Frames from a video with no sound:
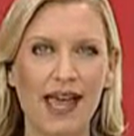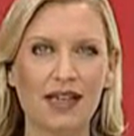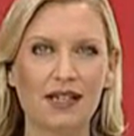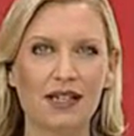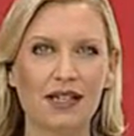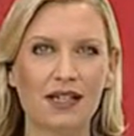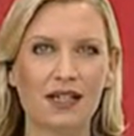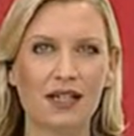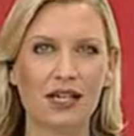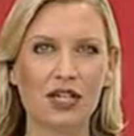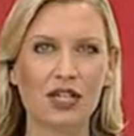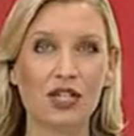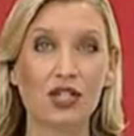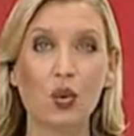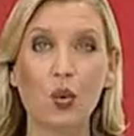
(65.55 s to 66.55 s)
entered
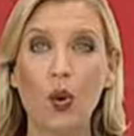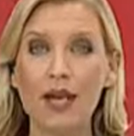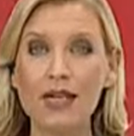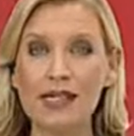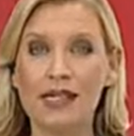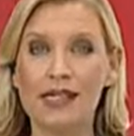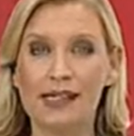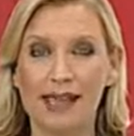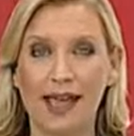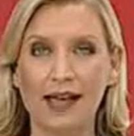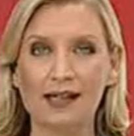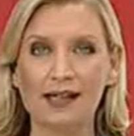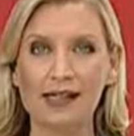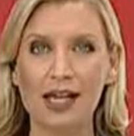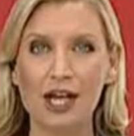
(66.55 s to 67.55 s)
into
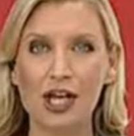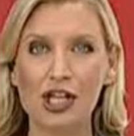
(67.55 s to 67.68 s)
26